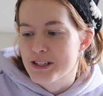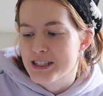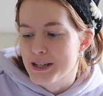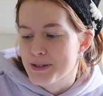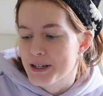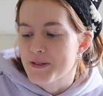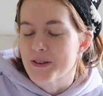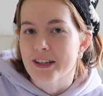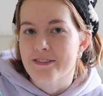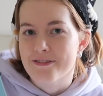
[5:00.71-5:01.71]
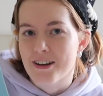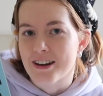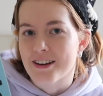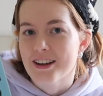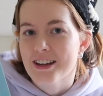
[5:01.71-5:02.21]
It seems like a really
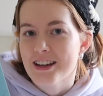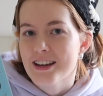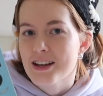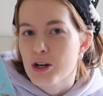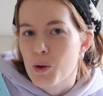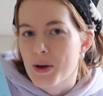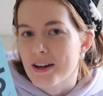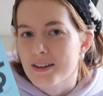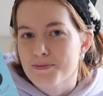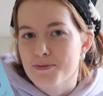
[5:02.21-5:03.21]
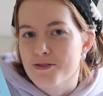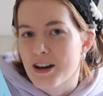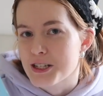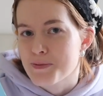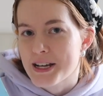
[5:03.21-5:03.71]
fun, quick
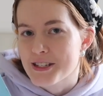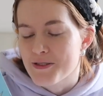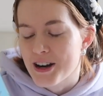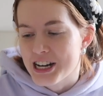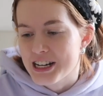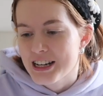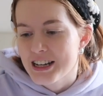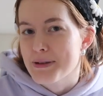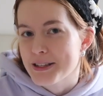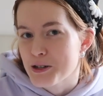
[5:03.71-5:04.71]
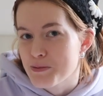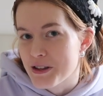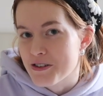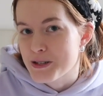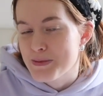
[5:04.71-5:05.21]
fast-paced read. My little
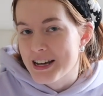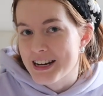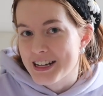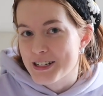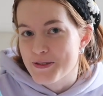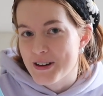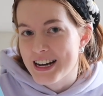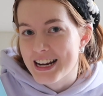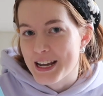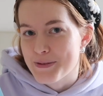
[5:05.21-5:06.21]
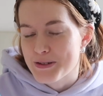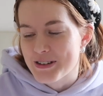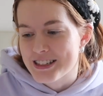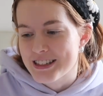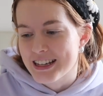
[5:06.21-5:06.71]
brother has been getting into reading heaps
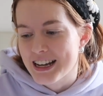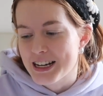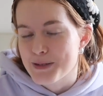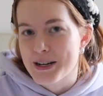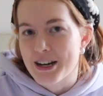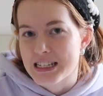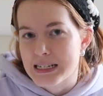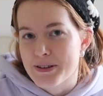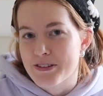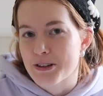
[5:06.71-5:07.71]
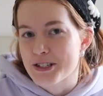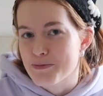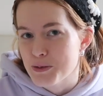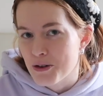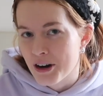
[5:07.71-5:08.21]
recently, and he's been asking me for lots
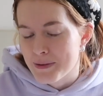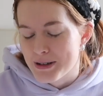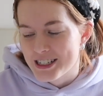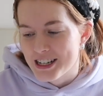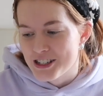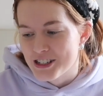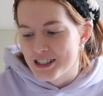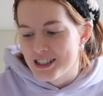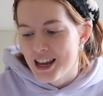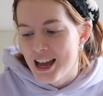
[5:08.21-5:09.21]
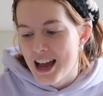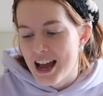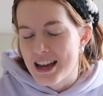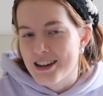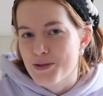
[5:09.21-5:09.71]
of book recommendations,
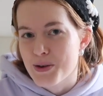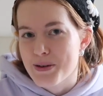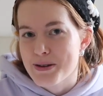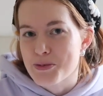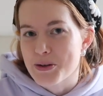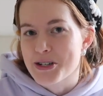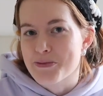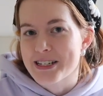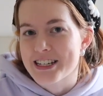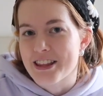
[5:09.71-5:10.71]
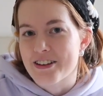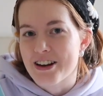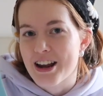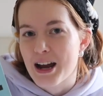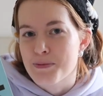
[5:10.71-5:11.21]
and we went book shopping together
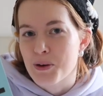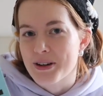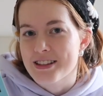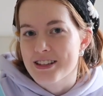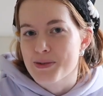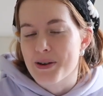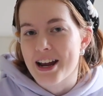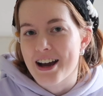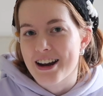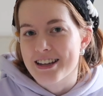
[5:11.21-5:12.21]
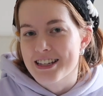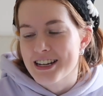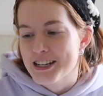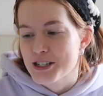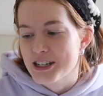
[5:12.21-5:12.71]
and I pointed this one out and I said
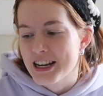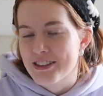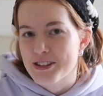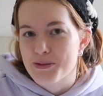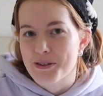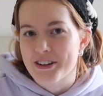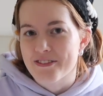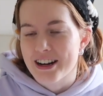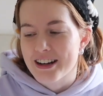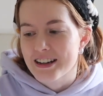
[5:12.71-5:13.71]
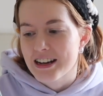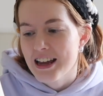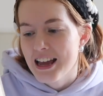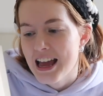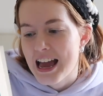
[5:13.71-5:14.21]
he should get this one and read it.
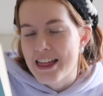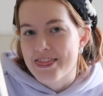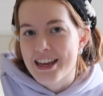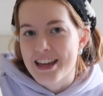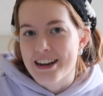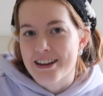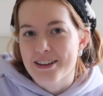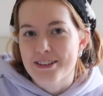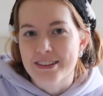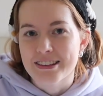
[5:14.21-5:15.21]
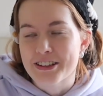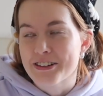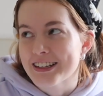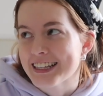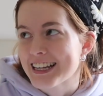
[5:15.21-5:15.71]
And then
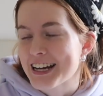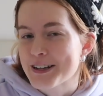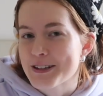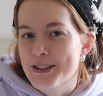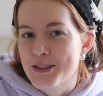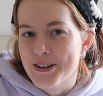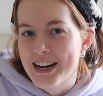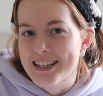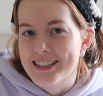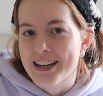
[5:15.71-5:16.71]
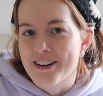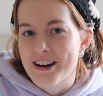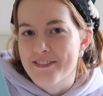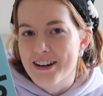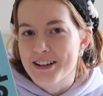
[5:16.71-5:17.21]
literally like 3 days later
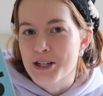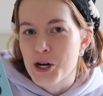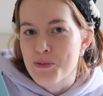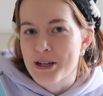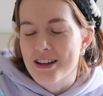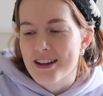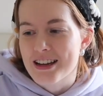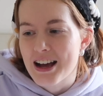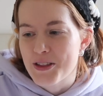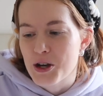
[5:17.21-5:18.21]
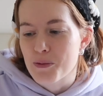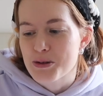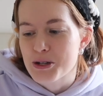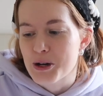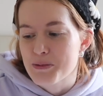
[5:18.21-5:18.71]
I found a copy at the op
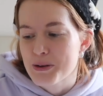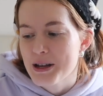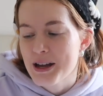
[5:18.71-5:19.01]
shop.